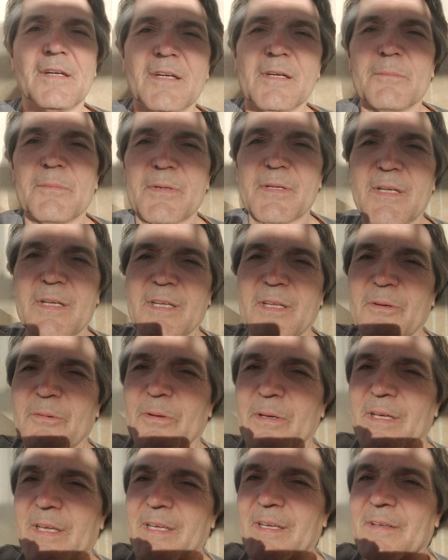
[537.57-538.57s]
But
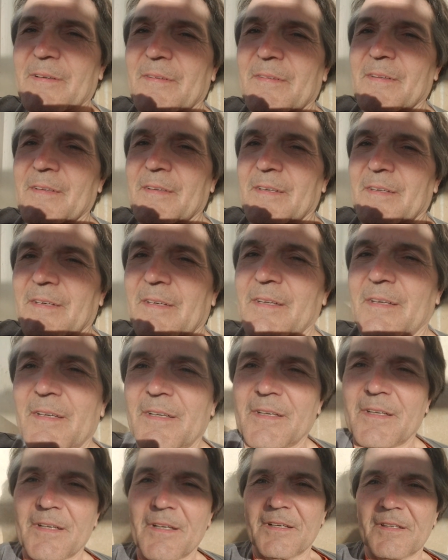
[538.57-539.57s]
anyway,
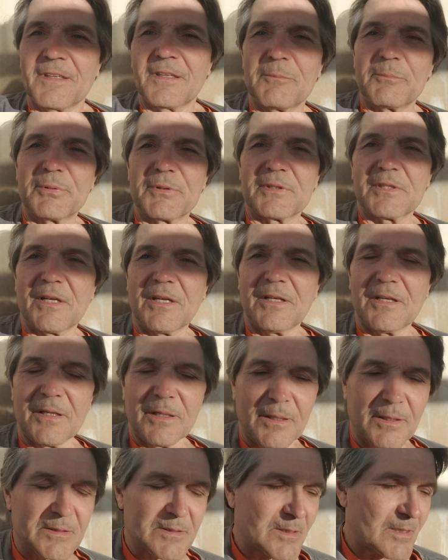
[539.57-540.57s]
and then Potato
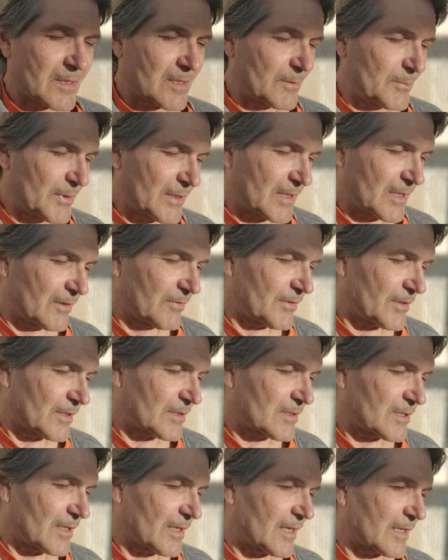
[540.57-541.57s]
Head's going to be giving a
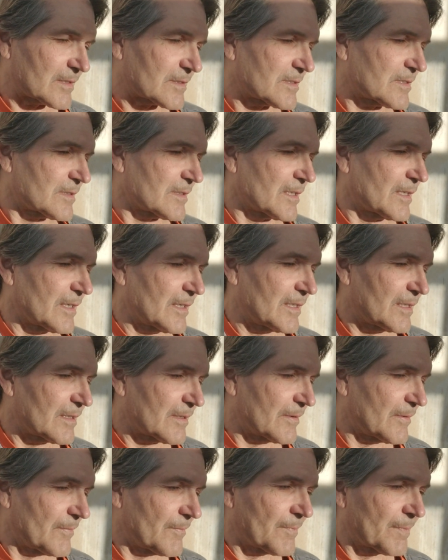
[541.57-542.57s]
talk tonight.
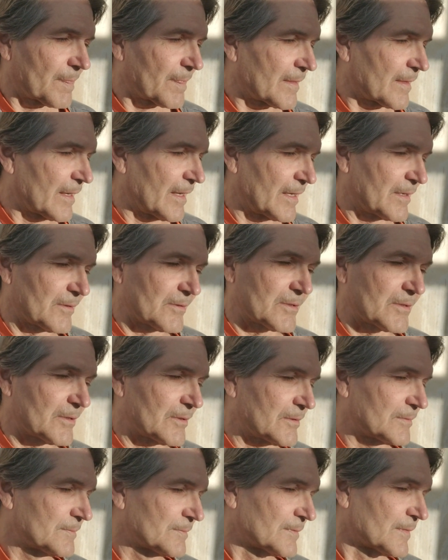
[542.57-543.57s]
I don't
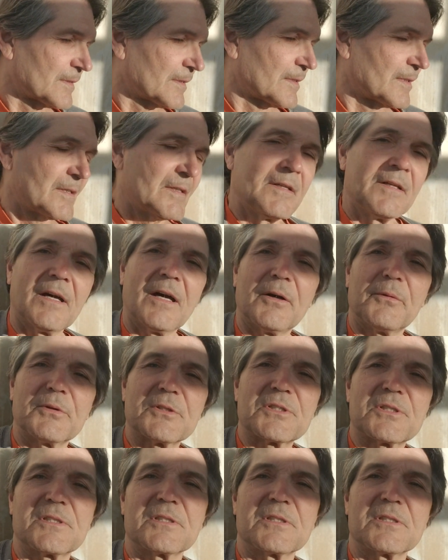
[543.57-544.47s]
know. I wish